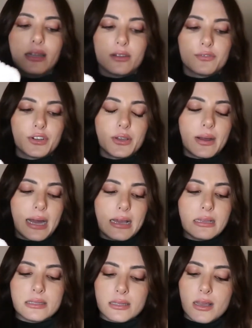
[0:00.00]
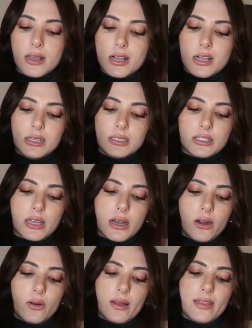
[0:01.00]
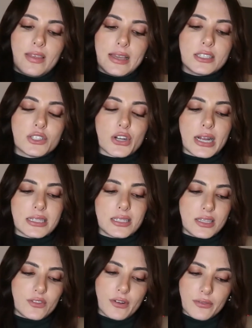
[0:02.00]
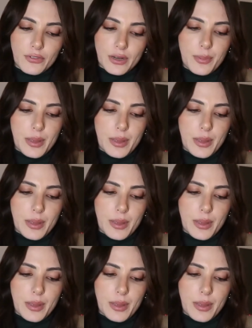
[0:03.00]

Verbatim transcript: it on for you guys. So this dress is from Free